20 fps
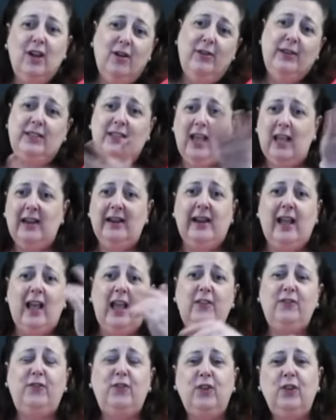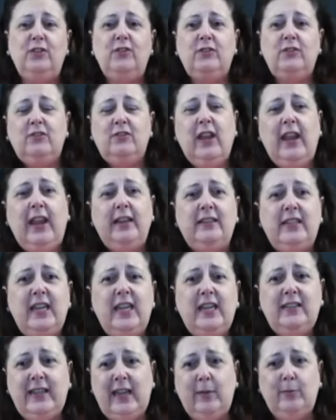So he's got an eye for
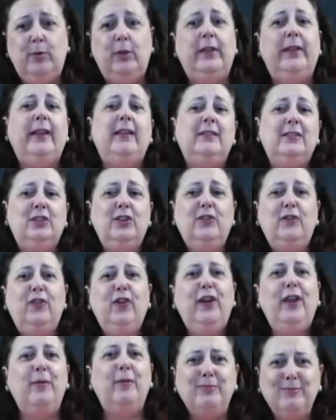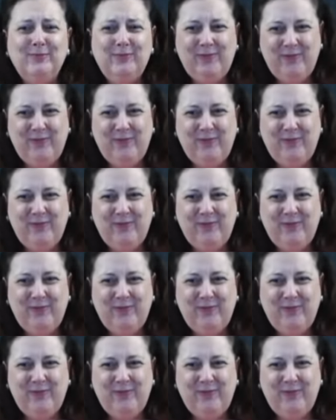antiques and plants. Good for him.